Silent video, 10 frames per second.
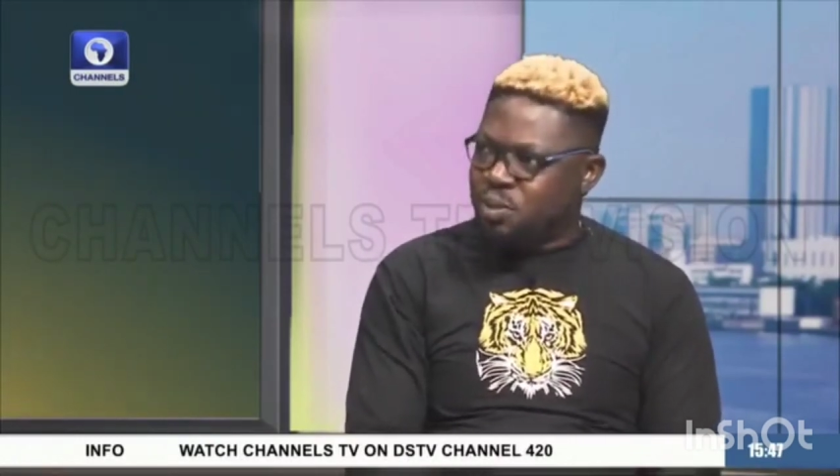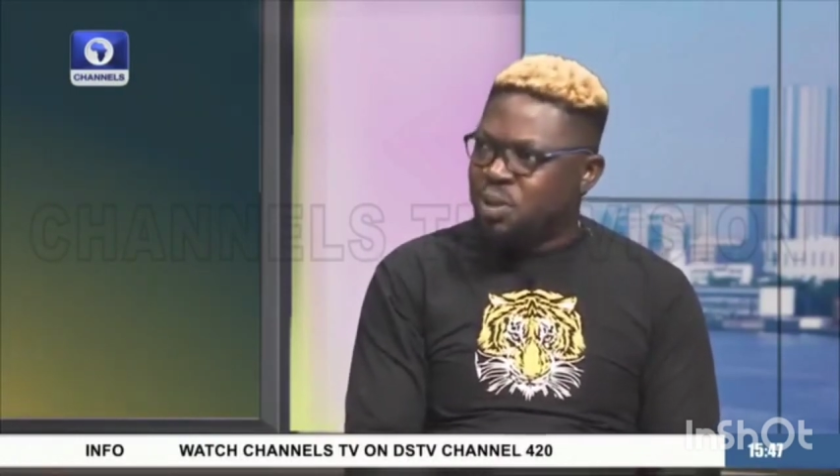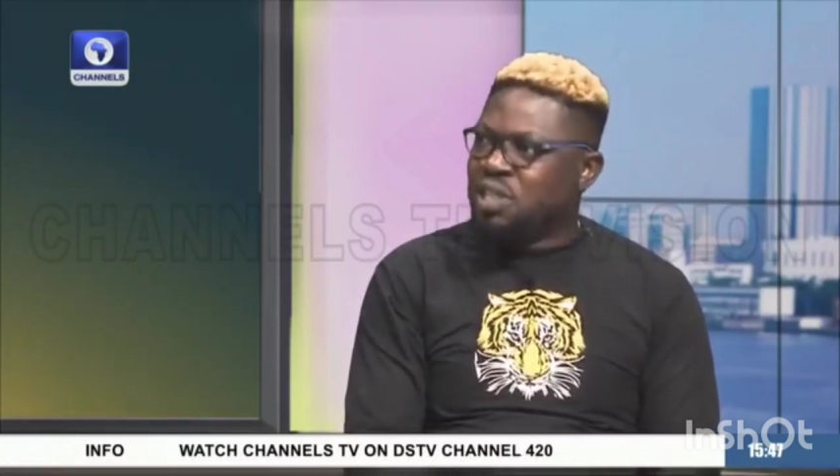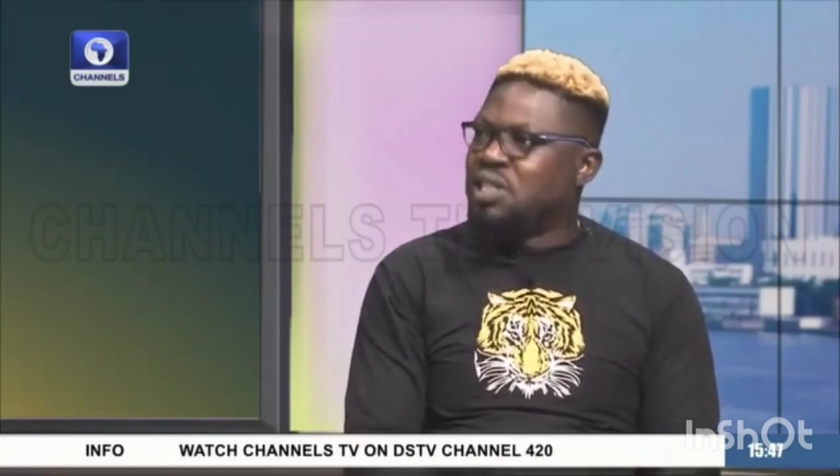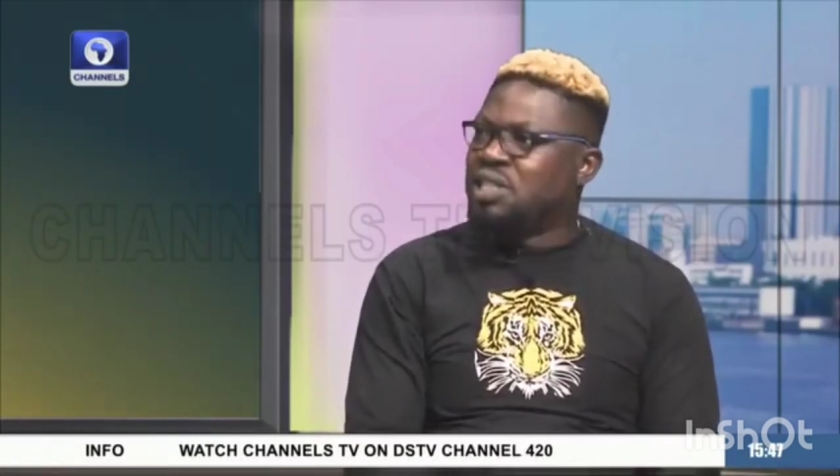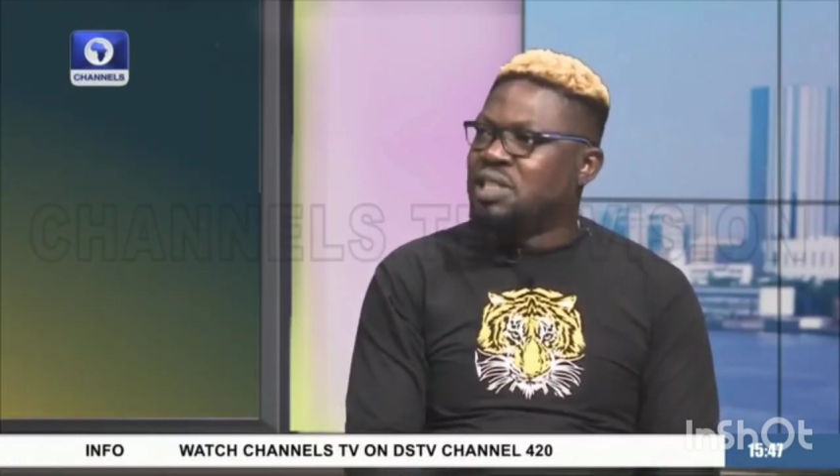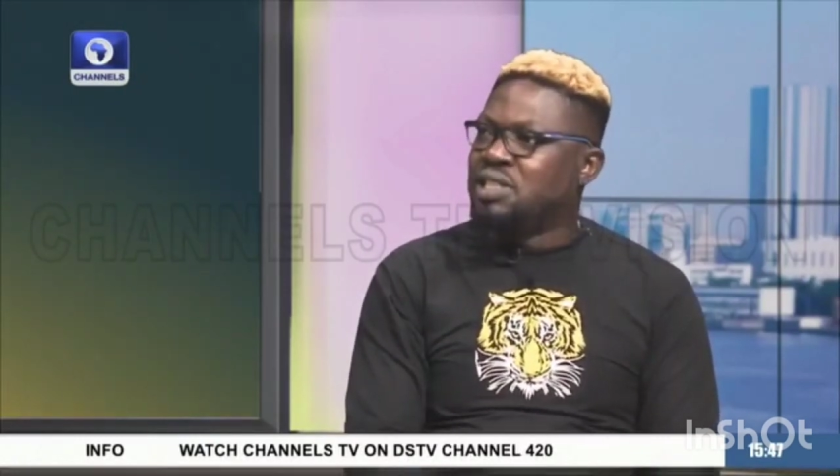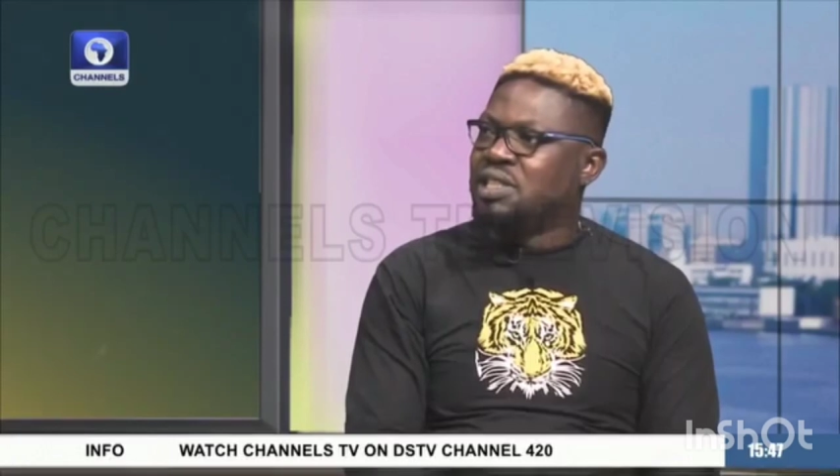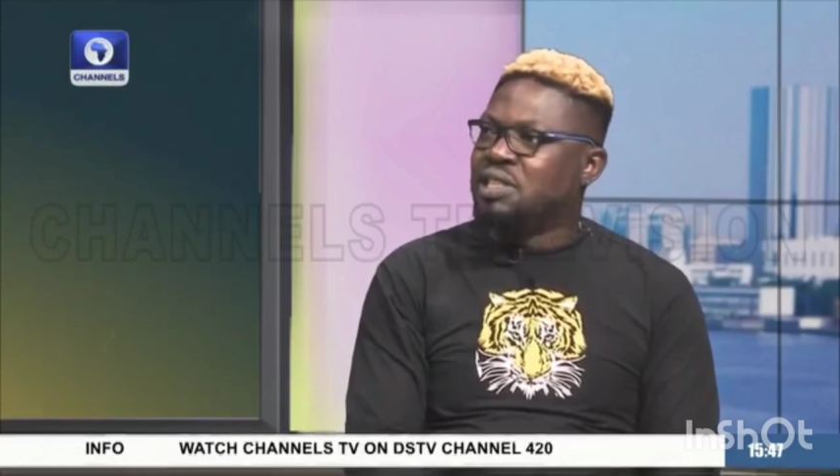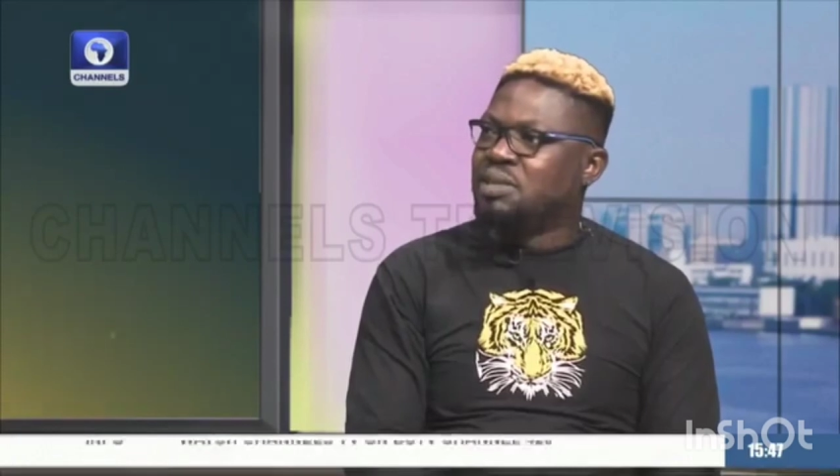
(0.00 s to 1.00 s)
police,
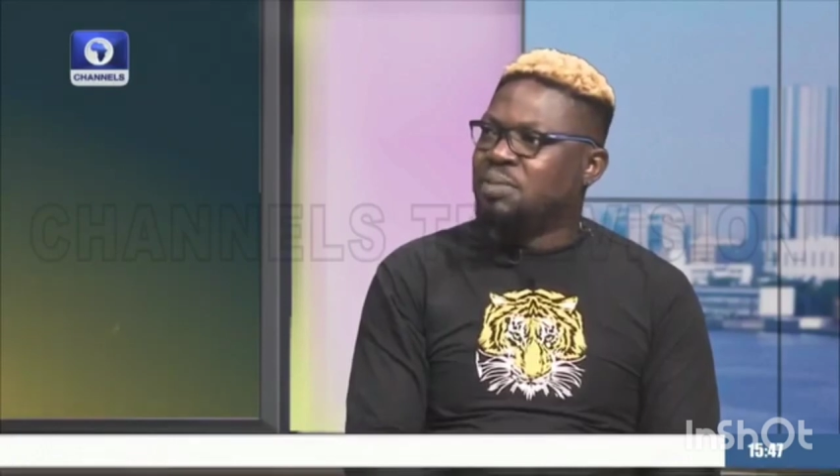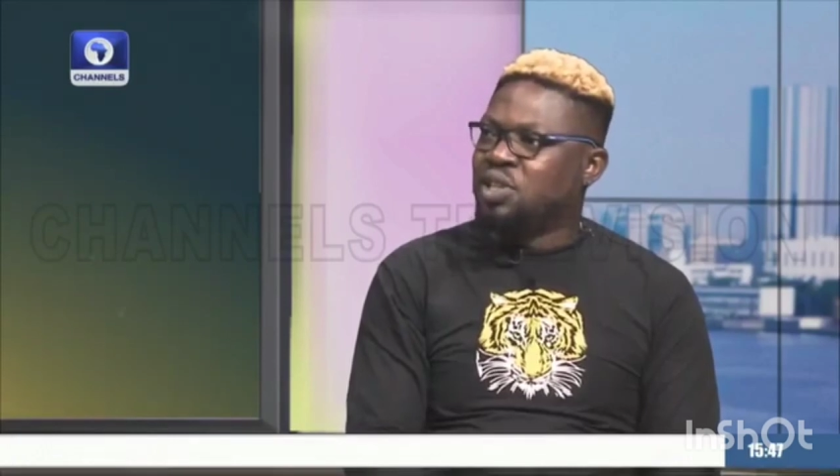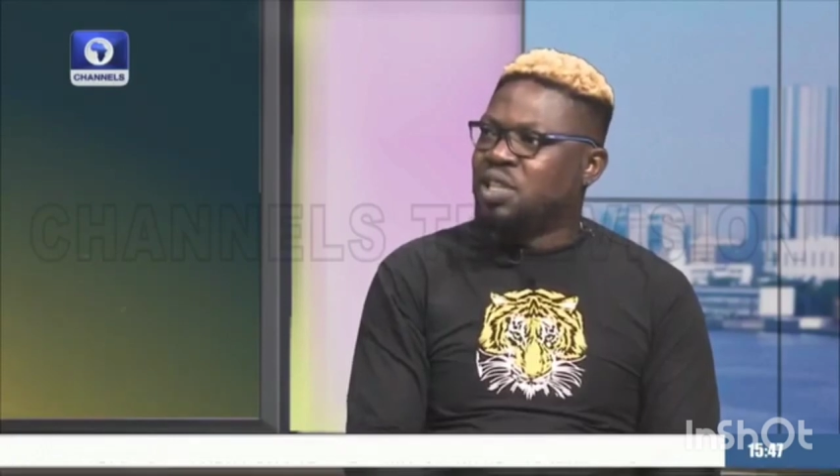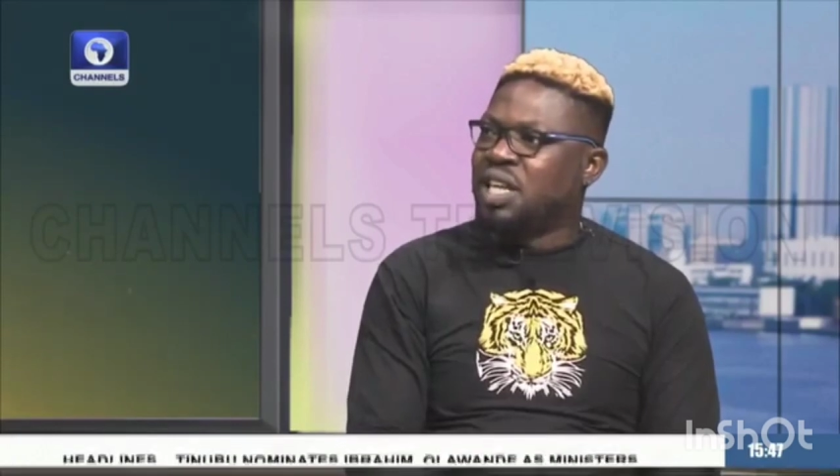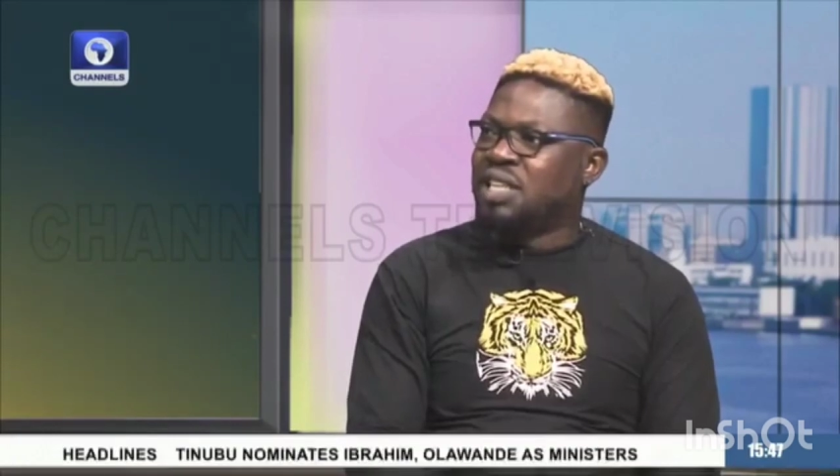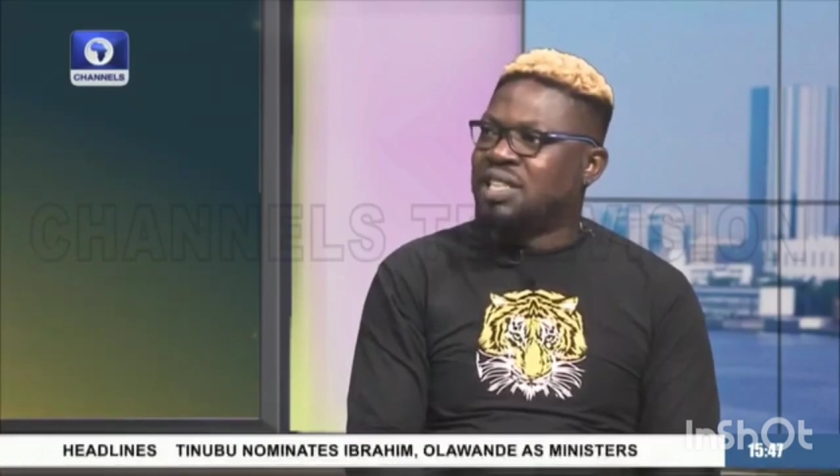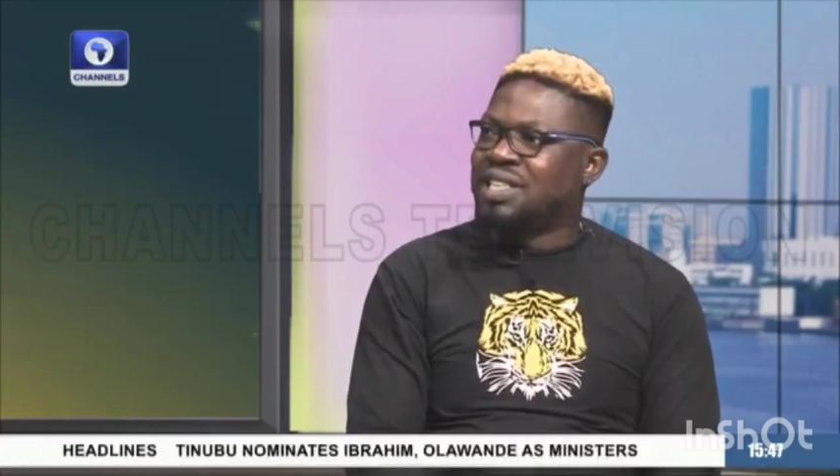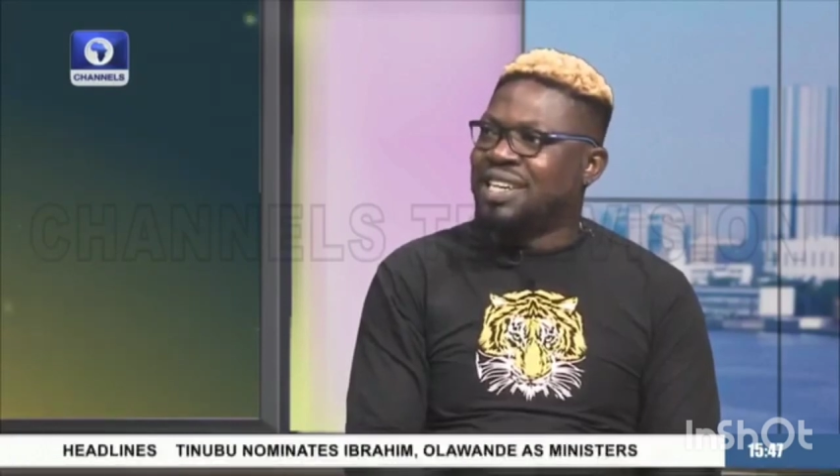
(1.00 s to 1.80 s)
personally,